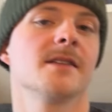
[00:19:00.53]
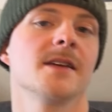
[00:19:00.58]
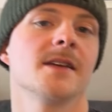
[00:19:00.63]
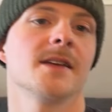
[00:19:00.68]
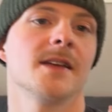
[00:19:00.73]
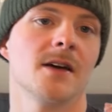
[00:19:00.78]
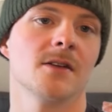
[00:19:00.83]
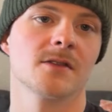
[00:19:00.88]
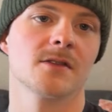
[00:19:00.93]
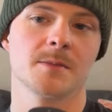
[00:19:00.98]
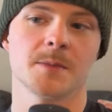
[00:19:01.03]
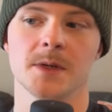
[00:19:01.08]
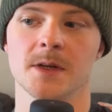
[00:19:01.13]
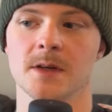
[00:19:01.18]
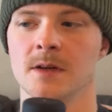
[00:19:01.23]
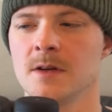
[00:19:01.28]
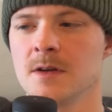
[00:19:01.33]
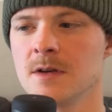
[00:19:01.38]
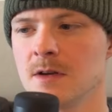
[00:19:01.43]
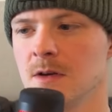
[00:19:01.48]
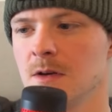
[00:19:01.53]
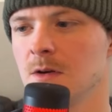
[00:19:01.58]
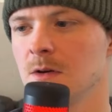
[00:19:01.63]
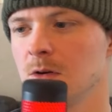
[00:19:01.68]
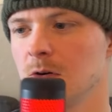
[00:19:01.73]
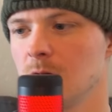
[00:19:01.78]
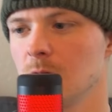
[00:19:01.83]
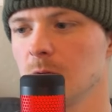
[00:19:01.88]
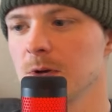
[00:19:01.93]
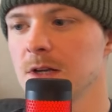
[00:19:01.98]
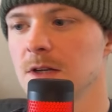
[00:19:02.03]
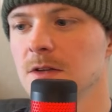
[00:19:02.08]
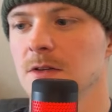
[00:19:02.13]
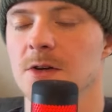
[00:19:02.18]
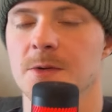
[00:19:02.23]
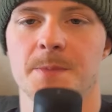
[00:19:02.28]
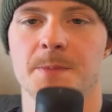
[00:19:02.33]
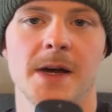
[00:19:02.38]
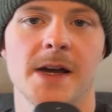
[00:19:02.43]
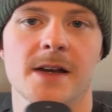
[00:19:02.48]
announcement where we can
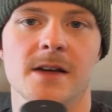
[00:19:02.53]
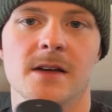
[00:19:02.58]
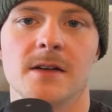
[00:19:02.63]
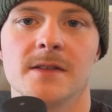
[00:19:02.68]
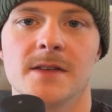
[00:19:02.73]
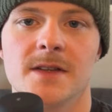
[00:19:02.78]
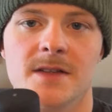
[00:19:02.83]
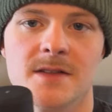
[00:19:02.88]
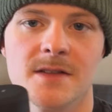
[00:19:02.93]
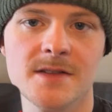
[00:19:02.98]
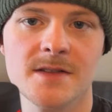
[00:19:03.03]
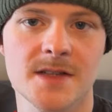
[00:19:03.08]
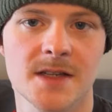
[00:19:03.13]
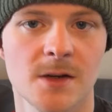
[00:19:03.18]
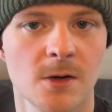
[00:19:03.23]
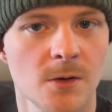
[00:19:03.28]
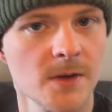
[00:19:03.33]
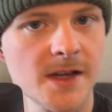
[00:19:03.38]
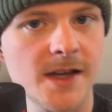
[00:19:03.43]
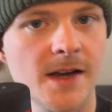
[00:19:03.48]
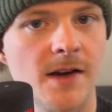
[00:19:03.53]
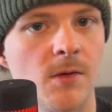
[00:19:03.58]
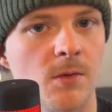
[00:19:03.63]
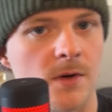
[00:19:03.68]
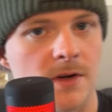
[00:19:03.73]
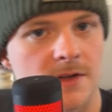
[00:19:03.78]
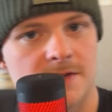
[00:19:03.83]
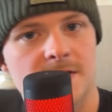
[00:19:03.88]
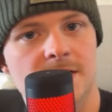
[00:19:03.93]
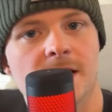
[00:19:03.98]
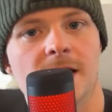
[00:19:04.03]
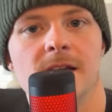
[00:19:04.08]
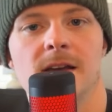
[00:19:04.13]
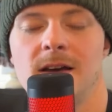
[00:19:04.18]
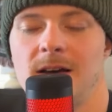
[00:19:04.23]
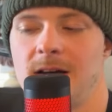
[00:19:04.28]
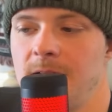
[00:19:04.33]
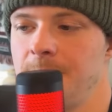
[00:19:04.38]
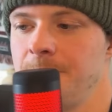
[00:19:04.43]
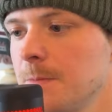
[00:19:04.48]
look back on this and say, holy cow, it was the
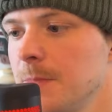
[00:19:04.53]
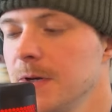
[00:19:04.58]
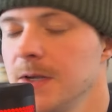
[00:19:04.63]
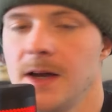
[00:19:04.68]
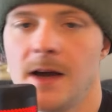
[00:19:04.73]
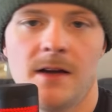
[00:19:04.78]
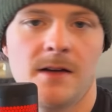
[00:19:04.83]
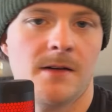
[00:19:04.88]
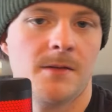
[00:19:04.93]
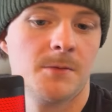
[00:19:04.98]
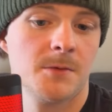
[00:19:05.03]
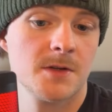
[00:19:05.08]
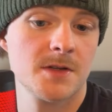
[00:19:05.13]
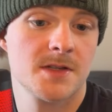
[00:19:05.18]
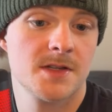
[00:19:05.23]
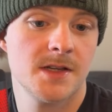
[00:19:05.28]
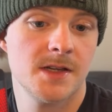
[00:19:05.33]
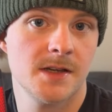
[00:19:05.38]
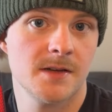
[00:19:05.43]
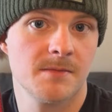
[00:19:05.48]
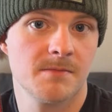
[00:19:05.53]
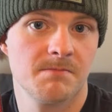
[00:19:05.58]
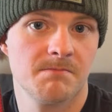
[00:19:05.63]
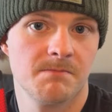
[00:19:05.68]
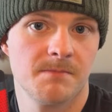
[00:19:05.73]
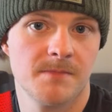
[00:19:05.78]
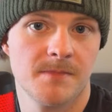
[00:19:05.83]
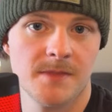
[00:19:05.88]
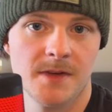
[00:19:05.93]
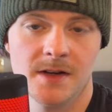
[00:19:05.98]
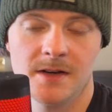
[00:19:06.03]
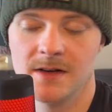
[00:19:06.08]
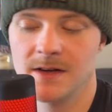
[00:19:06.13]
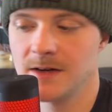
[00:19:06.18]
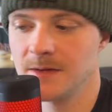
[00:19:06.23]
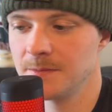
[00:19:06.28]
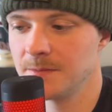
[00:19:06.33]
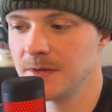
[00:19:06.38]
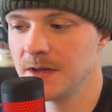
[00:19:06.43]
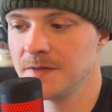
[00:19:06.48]
AI. But yeah, we'll see.
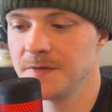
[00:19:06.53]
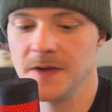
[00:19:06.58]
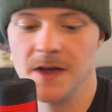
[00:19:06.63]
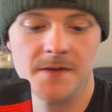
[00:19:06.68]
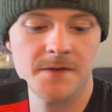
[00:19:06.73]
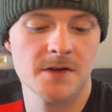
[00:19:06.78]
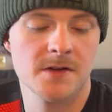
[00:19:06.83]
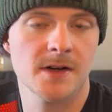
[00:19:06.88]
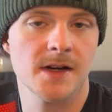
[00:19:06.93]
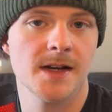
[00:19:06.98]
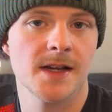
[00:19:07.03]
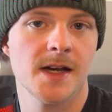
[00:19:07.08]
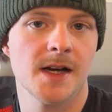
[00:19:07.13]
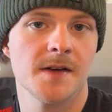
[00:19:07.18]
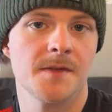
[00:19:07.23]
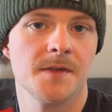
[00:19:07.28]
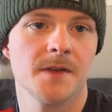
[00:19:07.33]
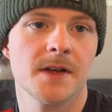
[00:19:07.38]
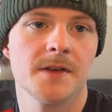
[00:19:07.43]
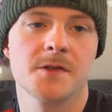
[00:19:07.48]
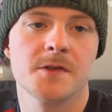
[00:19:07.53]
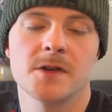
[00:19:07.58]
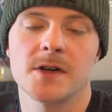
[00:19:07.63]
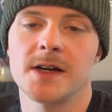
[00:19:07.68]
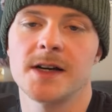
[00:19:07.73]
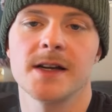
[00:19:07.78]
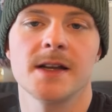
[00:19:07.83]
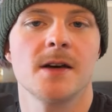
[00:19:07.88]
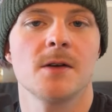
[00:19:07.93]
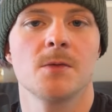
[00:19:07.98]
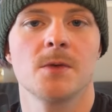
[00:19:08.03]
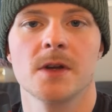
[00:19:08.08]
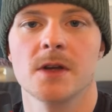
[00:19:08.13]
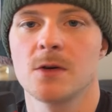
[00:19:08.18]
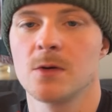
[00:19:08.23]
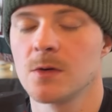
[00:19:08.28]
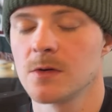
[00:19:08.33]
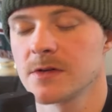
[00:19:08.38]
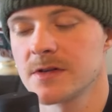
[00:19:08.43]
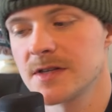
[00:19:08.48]
If you haven't tried Half-Life, try it out. What a
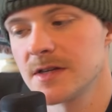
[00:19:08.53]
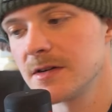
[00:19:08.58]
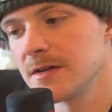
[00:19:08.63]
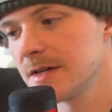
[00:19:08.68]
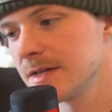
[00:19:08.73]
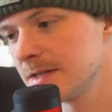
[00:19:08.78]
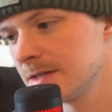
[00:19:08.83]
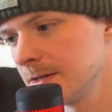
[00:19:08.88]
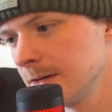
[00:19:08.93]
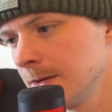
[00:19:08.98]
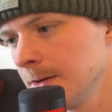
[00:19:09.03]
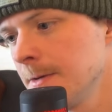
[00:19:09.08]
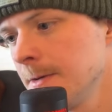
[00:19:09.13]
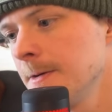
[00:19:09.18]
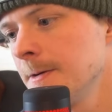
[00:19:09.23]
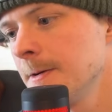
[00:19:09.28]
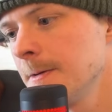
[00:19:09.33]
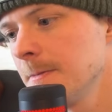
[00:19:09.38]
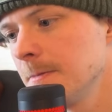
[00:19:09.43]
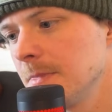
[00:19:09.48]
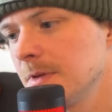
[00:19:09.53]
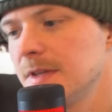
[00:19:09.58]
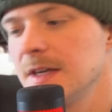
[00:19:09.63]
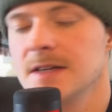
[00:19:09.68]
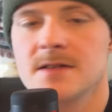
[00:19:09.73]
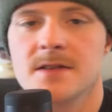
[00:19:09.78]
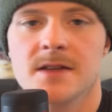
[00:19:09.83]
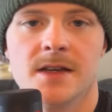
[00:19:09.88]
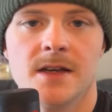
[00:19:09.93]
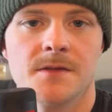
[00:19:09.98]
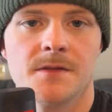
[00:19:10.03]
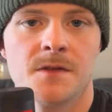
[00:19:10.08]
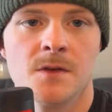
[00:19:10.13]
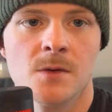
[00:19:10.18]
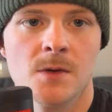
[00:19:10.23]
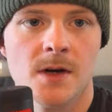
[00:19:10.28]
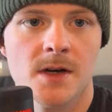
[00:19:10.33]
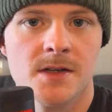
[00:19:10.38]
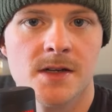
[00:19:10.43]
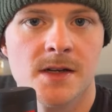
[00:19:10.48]
cool series. But thanks again for
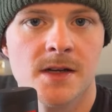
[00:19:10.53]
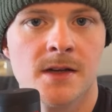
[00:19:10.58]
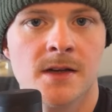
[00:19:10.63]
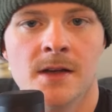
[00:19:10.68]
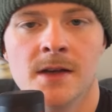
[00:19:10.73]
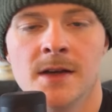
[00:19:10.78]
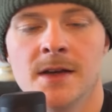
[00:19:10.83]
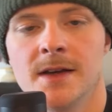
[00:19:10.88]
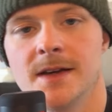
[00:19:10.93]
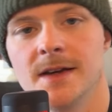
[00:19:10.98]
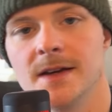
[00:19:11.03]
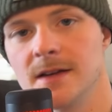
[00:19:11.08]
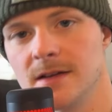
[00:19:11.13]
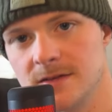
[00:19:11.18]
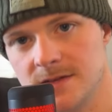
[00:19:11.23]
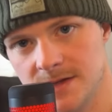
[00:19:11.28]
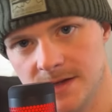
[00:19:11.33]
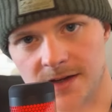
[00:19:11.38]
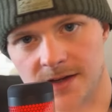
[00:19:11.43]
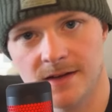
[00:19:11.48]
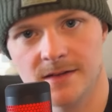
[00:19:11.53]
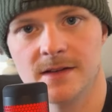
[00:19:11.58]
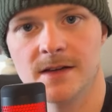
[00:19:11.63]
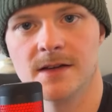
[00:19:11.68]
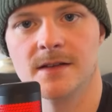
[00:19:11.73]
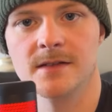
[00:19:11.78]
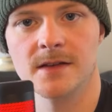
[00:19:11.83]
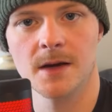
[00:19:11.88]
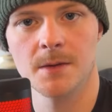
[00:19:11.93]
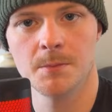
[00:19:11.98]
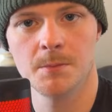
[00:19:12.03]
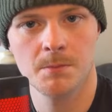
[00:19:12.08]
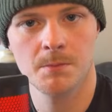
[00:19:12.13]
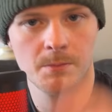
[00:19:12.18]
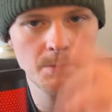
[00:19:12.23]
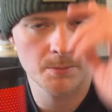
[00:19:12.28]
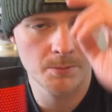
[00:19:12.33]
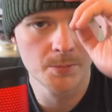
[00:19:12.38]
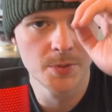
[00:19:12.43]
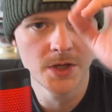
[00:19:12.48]
watching, and I'll see you guys next time.
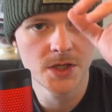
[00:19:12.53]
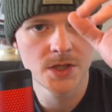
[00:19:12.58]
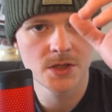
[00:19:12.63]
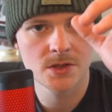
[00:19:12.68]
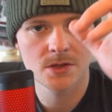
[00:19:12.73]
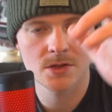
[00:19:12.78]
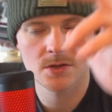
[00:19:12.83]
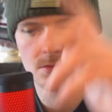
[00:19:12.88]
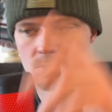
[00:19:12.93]
Peace.